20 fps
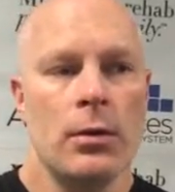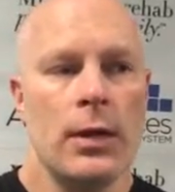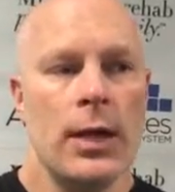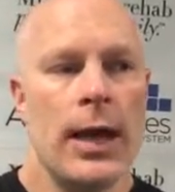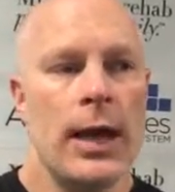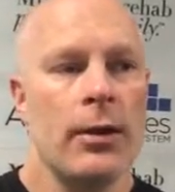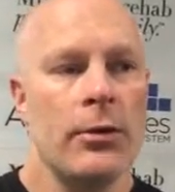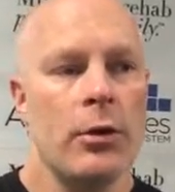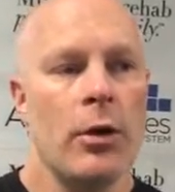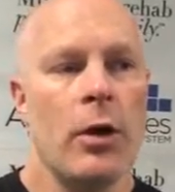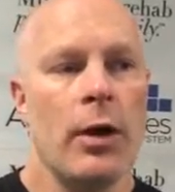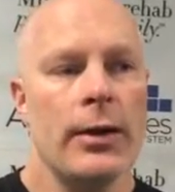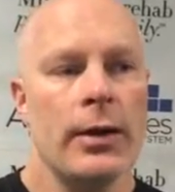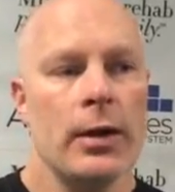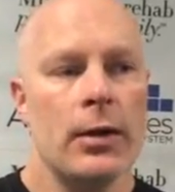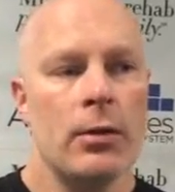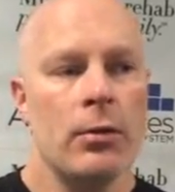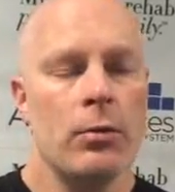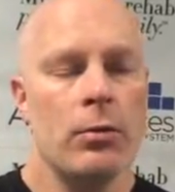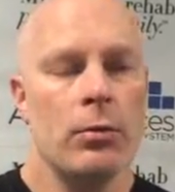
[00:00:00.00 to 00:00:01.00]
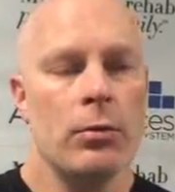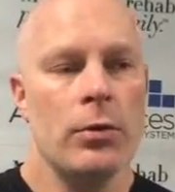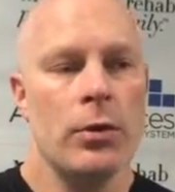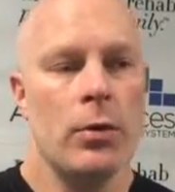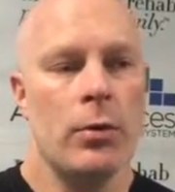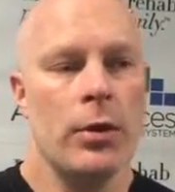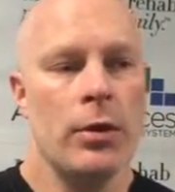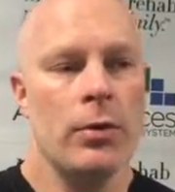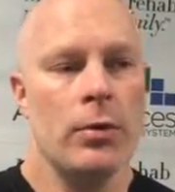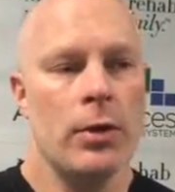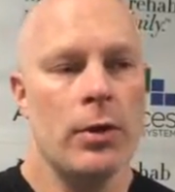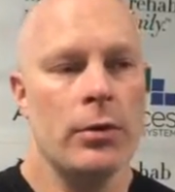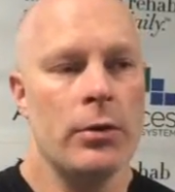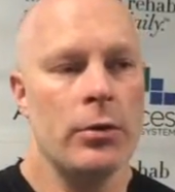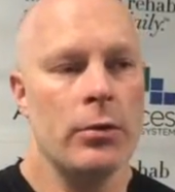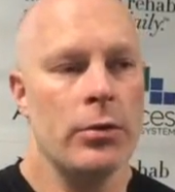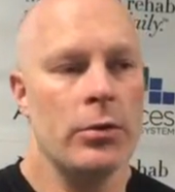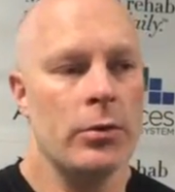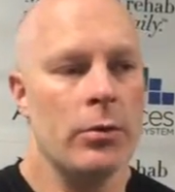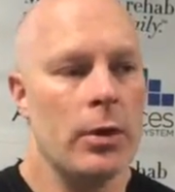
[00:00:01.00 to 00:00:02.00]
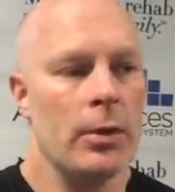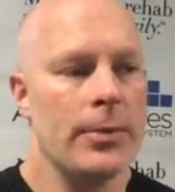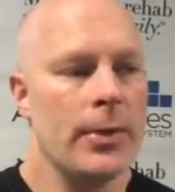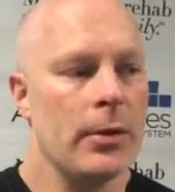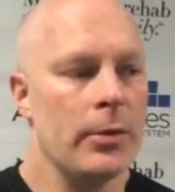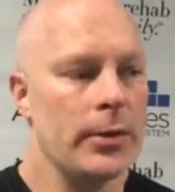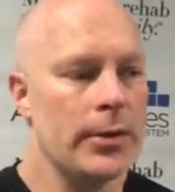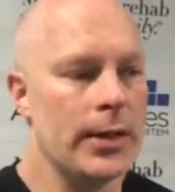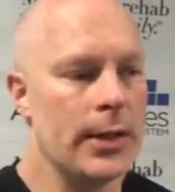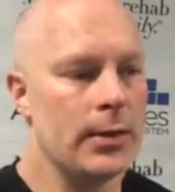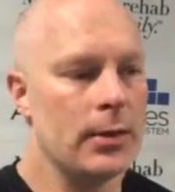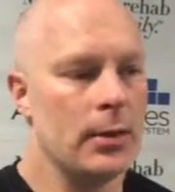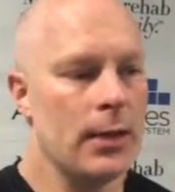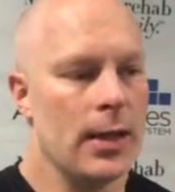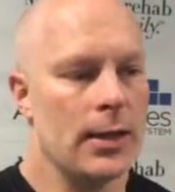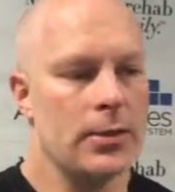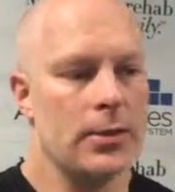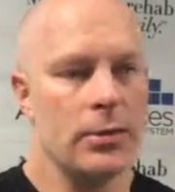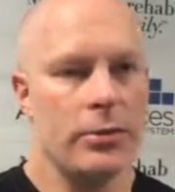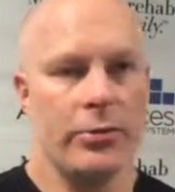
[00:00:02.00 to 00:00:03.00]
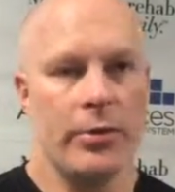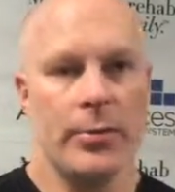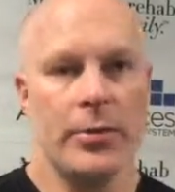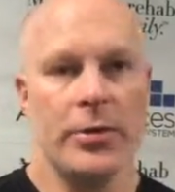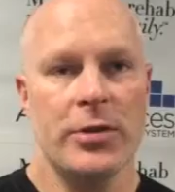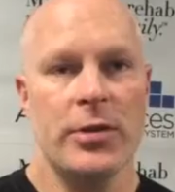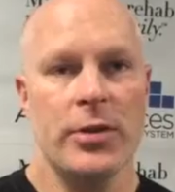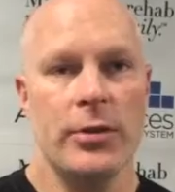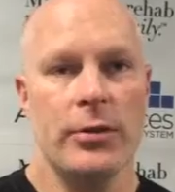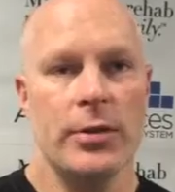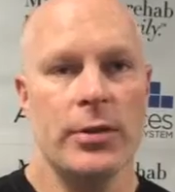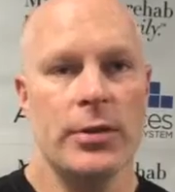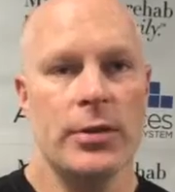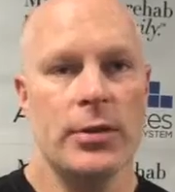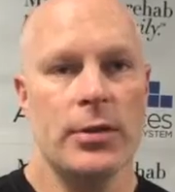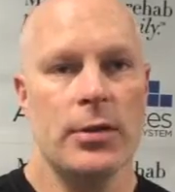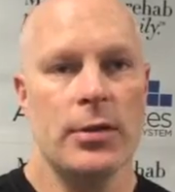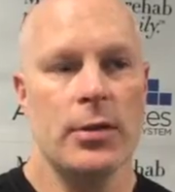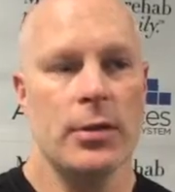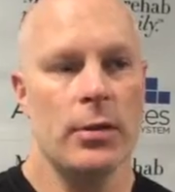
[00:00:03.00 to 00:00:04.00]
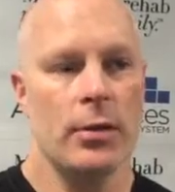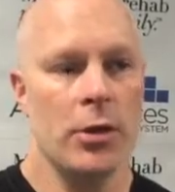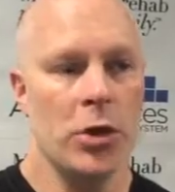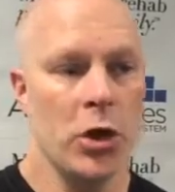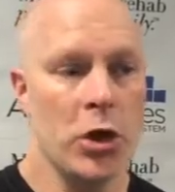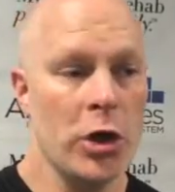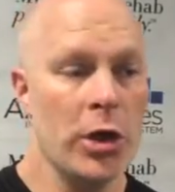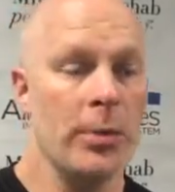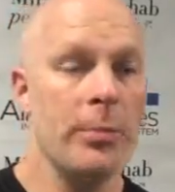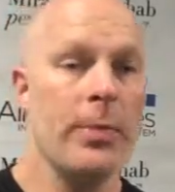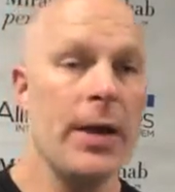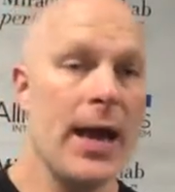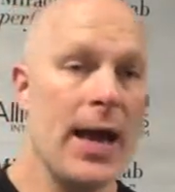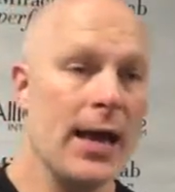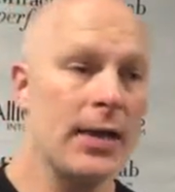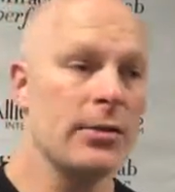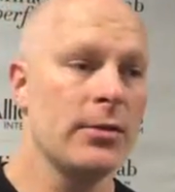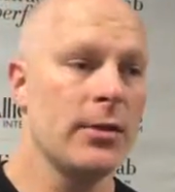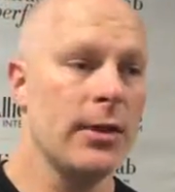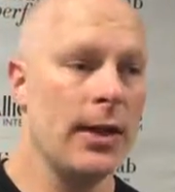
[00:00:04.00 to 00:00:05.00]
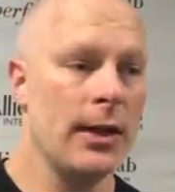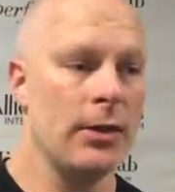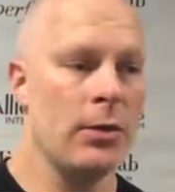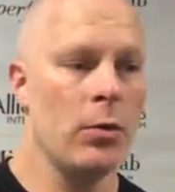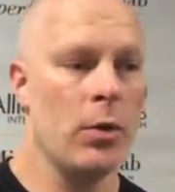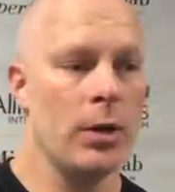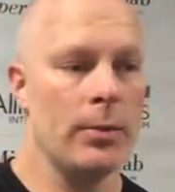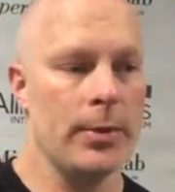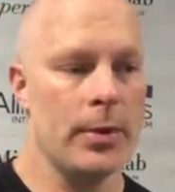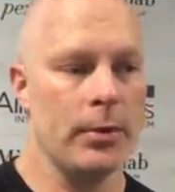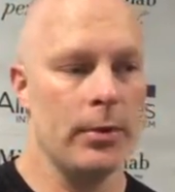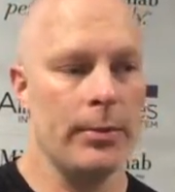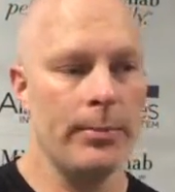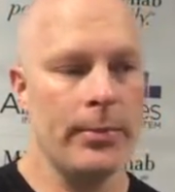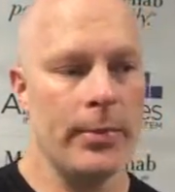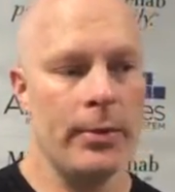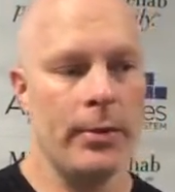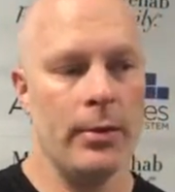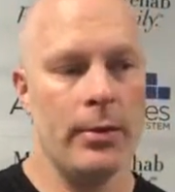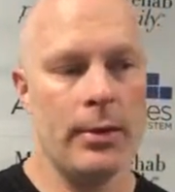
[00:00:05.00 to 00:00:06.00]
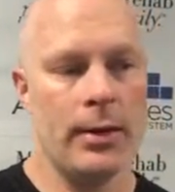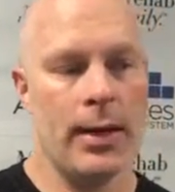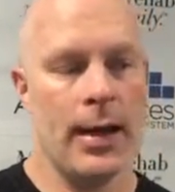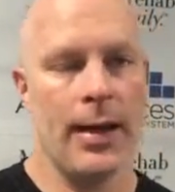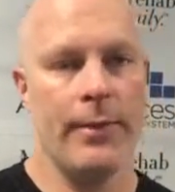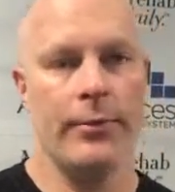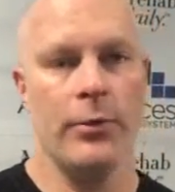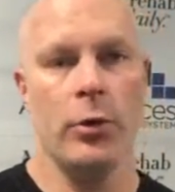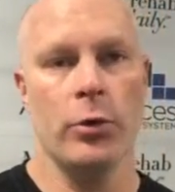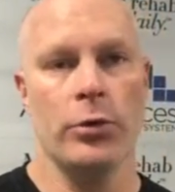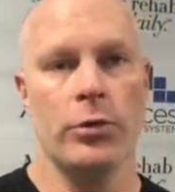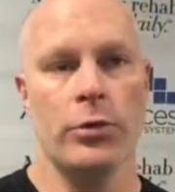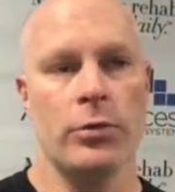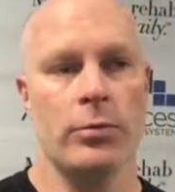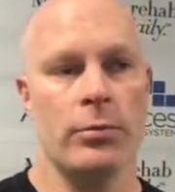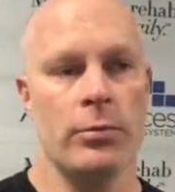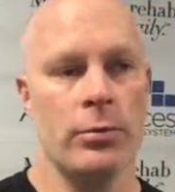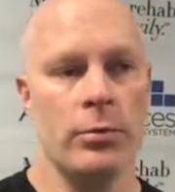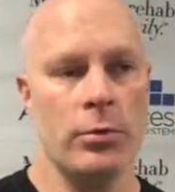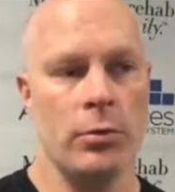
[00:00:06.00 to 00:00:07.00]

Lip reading: Yeah, no, I think you know what you want to do is you want to be able to take the lessons from the series, good and bad, and you want to be able to have those.